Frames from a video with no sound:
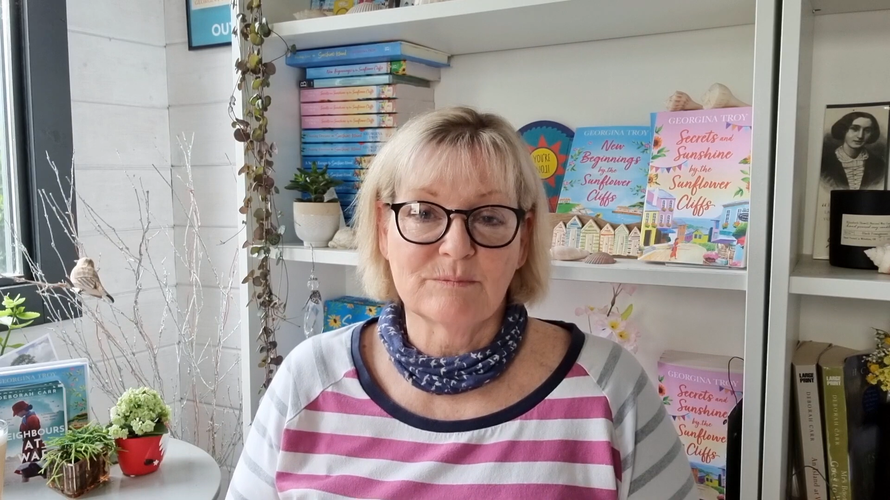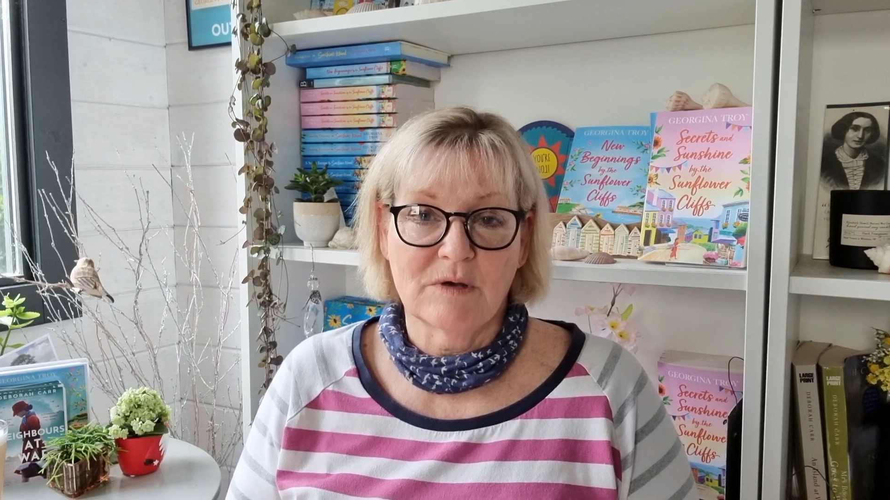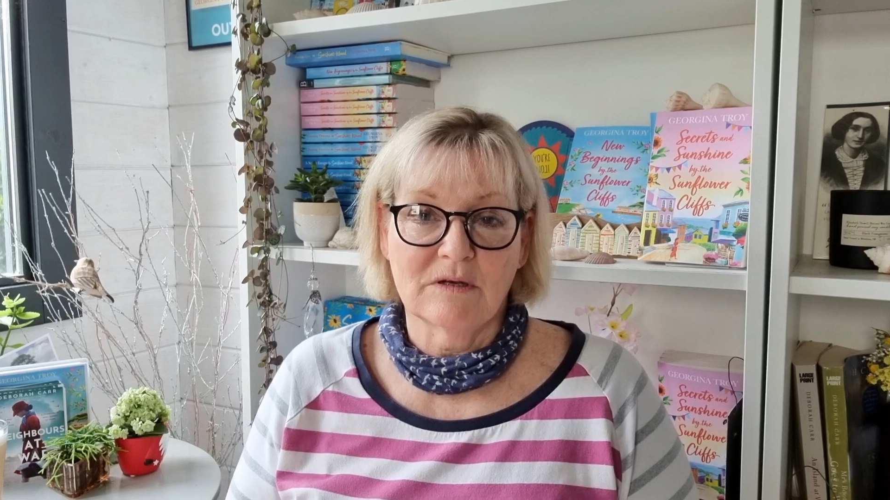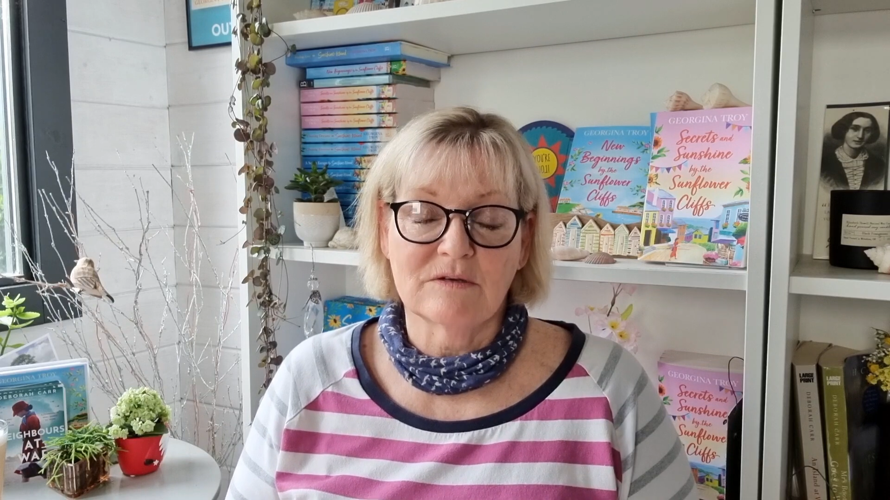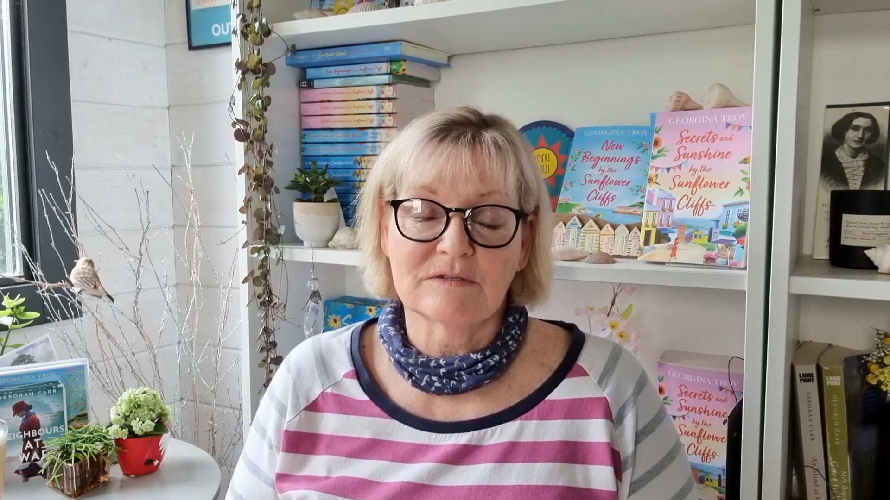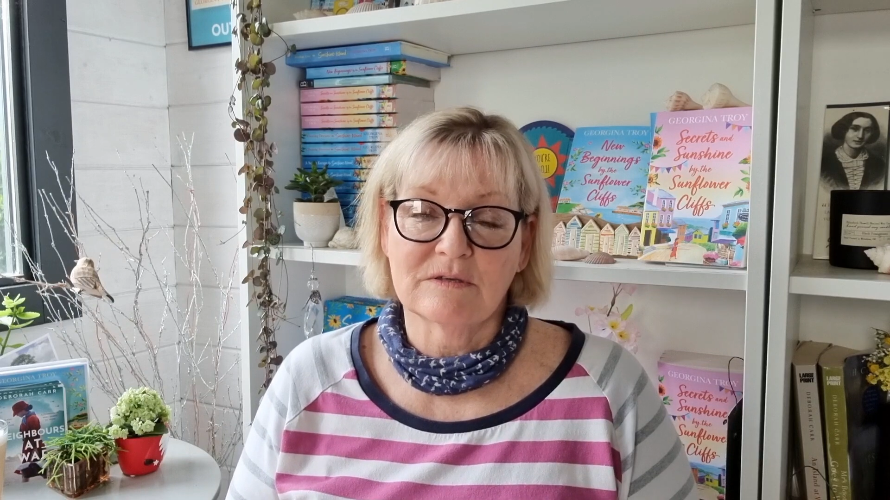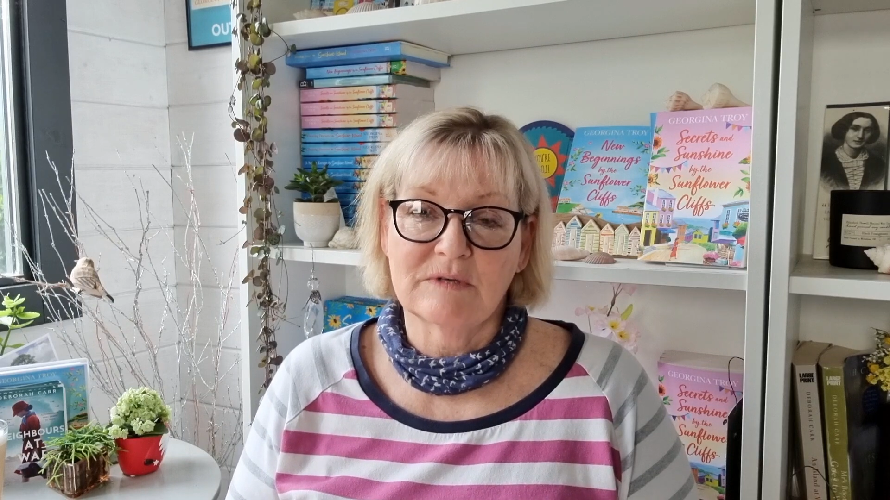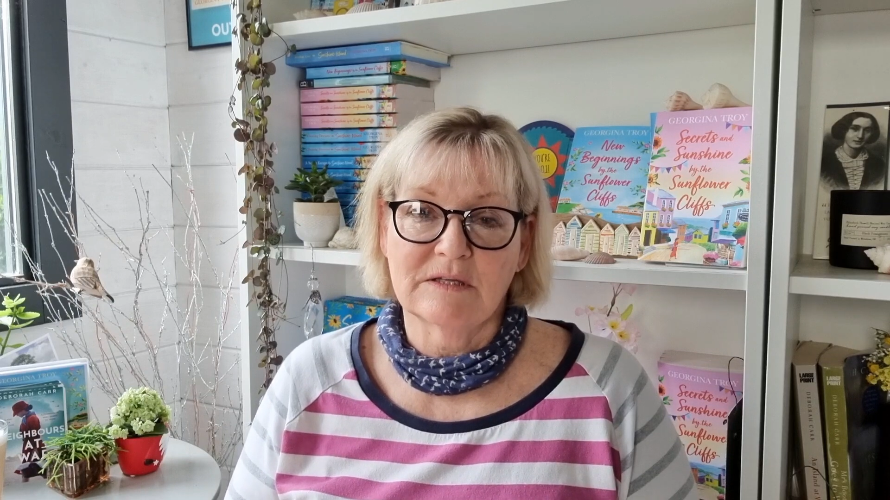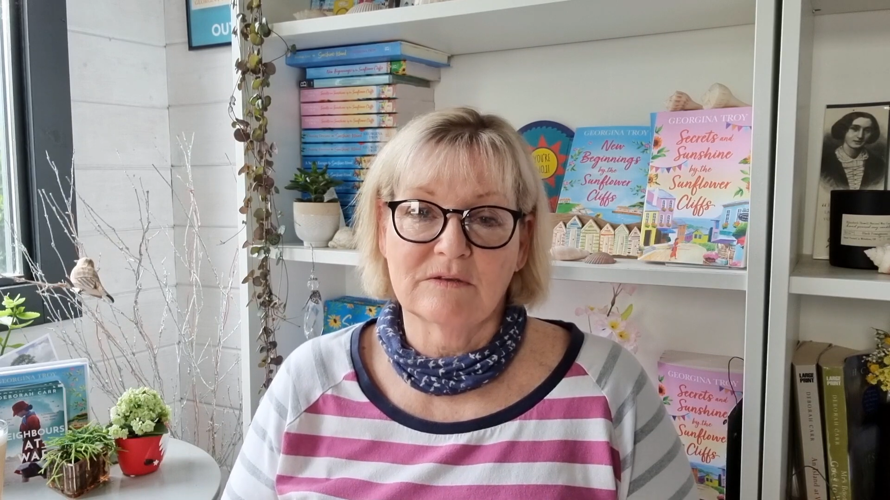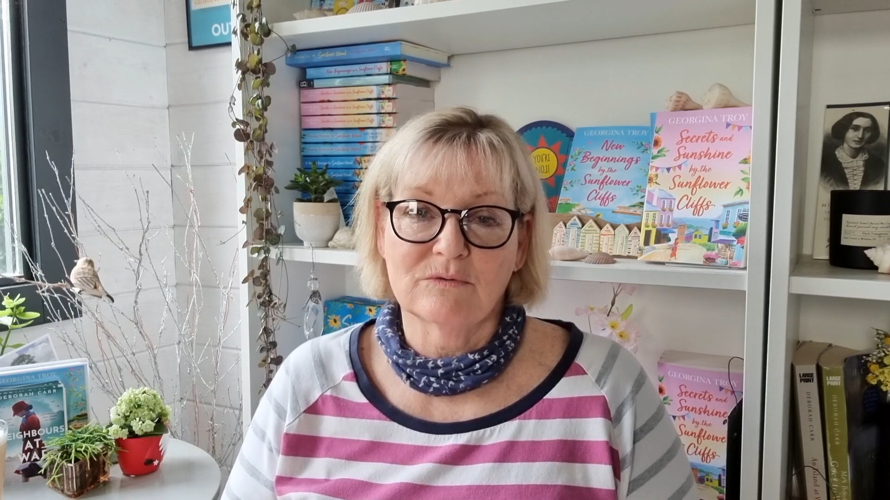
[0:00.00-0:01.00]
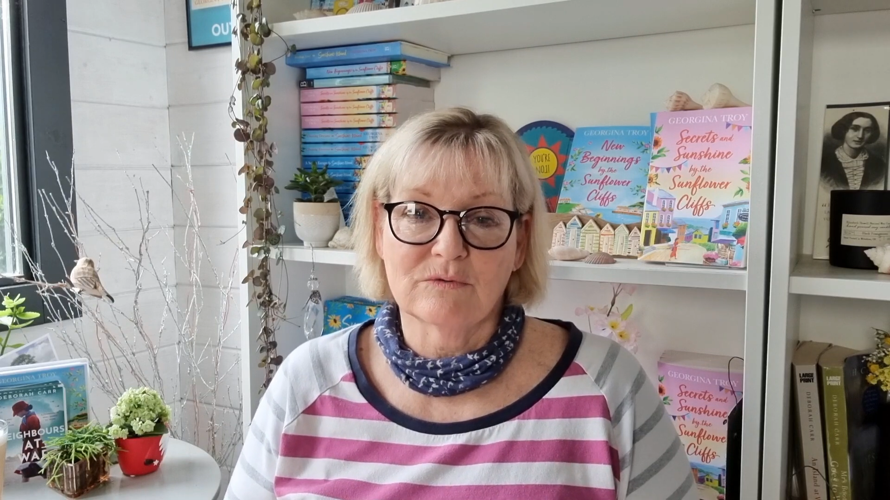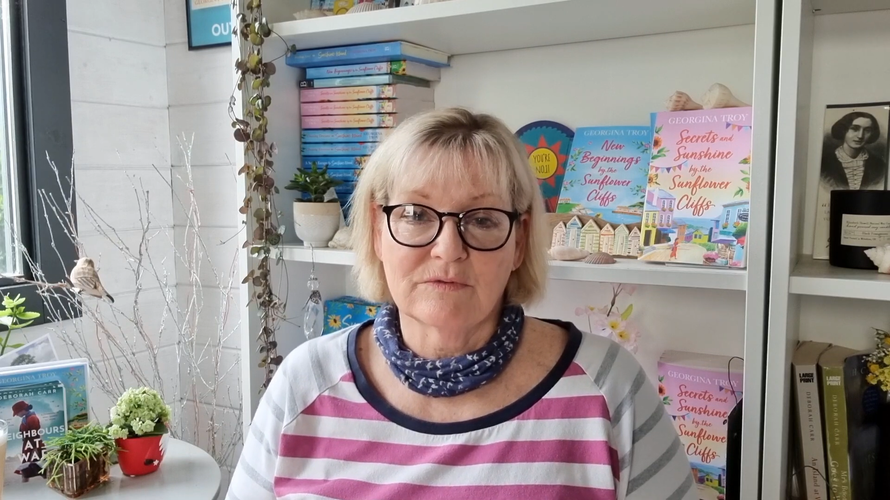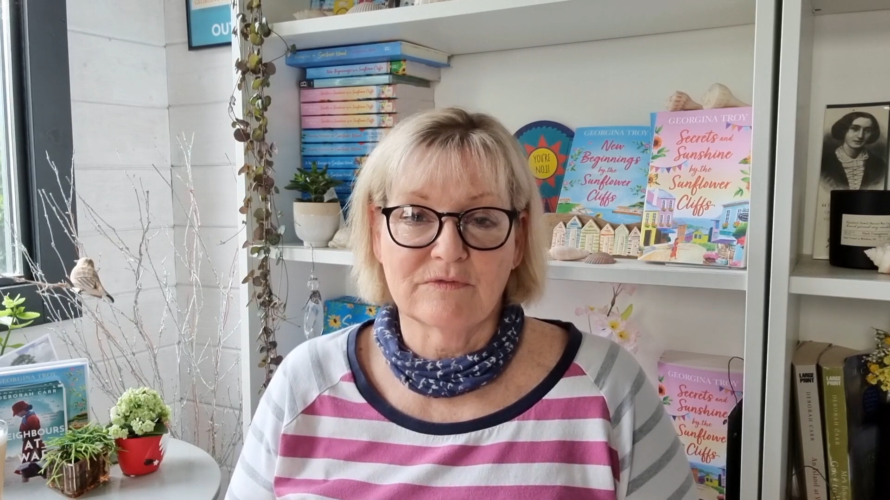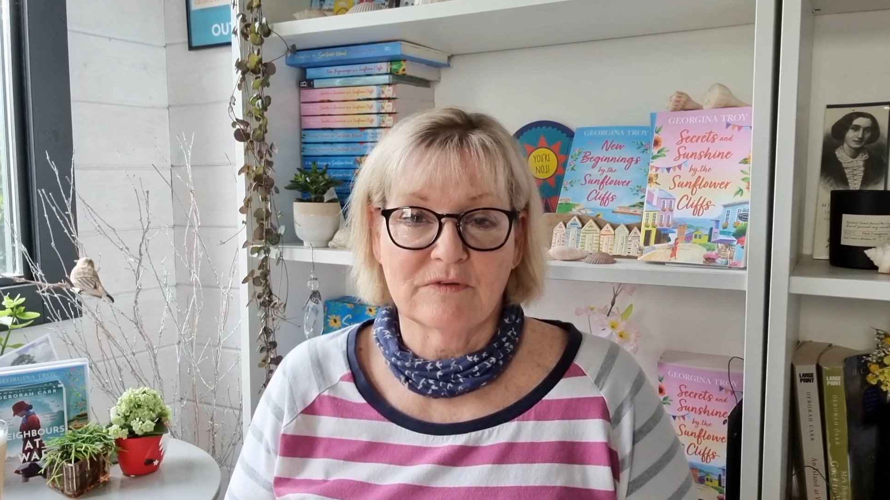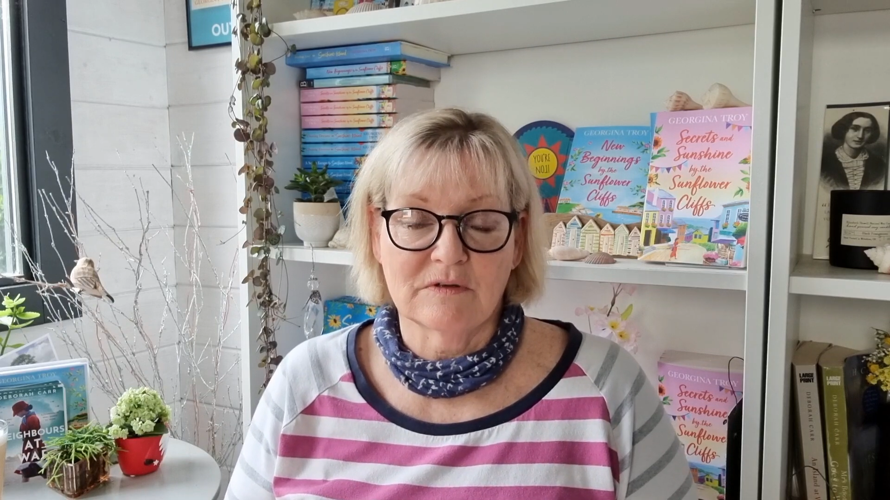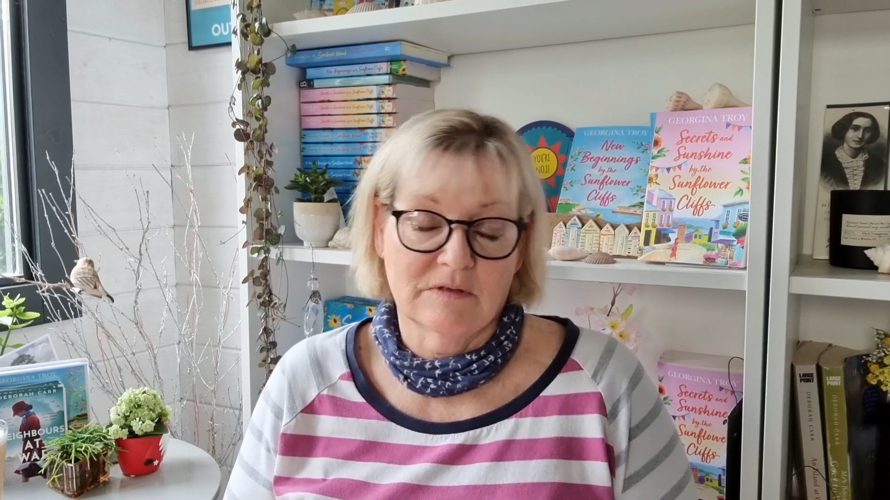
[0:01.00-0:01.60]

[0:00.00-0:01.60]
St. Malo, so near the north of,